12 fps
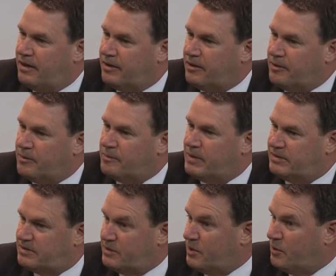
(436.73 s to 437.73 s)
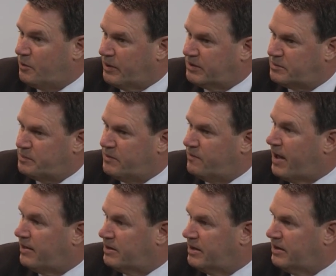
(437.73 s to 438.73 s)
Um, is it known? Has it been
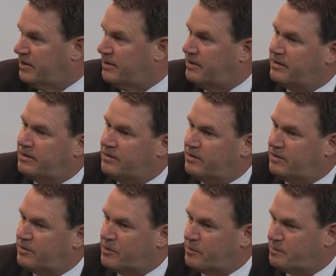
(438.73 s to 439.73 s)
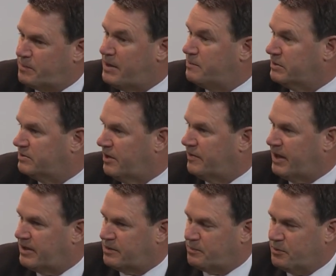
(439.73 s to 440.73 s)
validated? Are there papers on
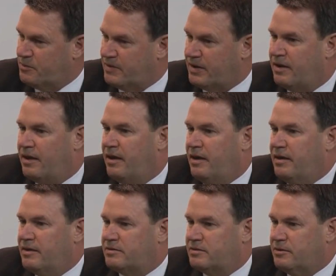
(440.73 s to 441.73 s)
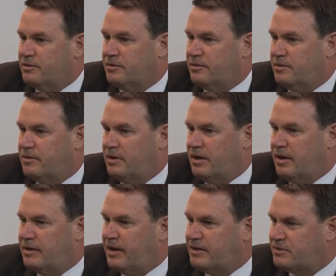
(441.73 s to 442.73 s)
that to prove it? So,
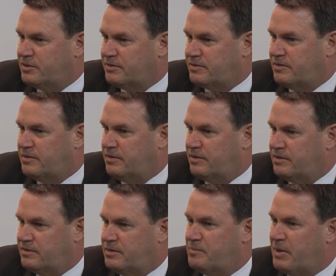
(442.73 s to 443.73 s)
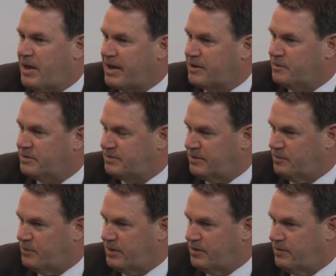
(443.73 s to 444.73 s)
and not just simple accuracy.
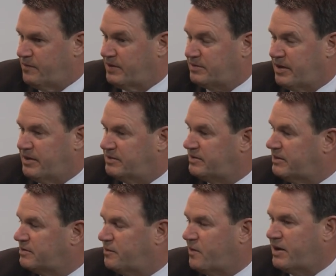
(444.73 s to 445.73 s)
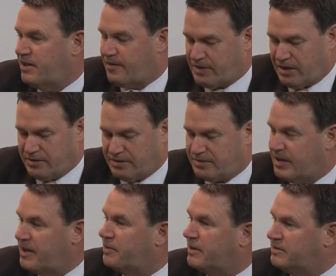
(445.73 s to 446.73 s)
When an investigator is testifying, they'll have to
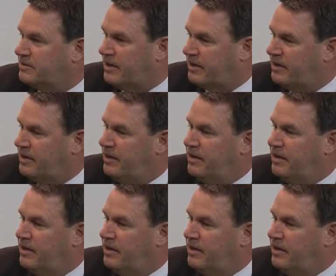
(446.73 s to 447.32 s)
understand things like